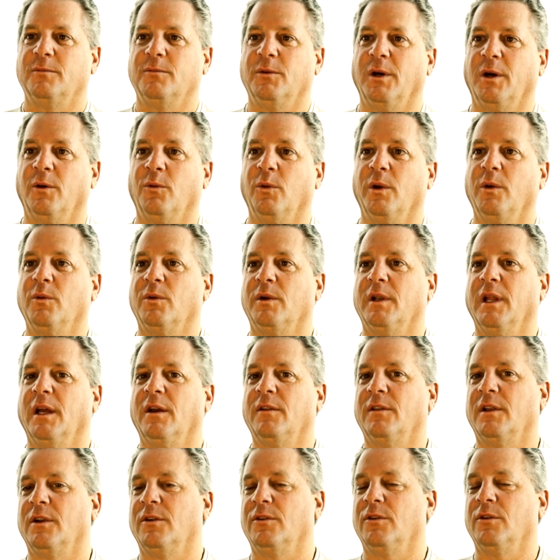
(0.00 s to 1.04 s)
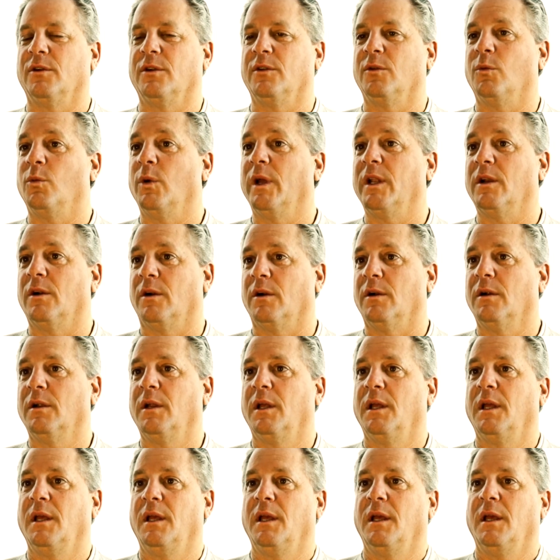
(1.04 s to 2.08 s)
Well, we were down there during the winter,
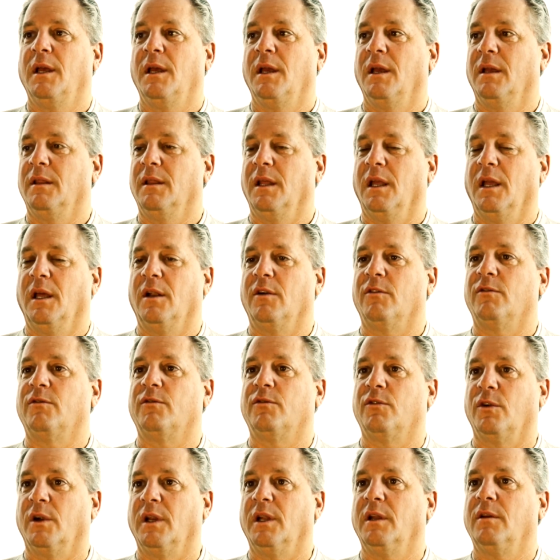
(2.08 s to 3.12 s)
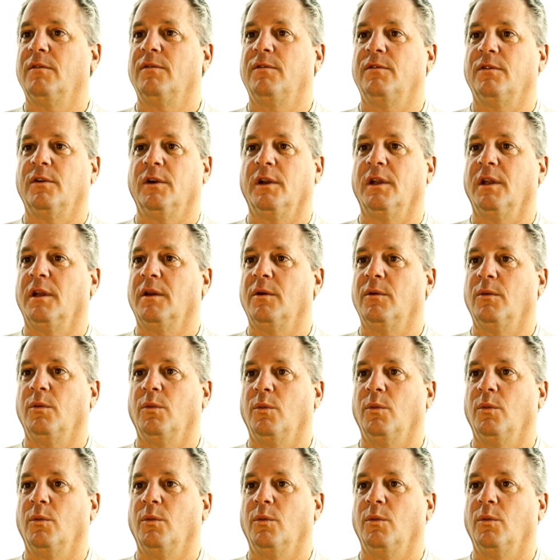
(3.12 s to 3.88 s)
and they had a freak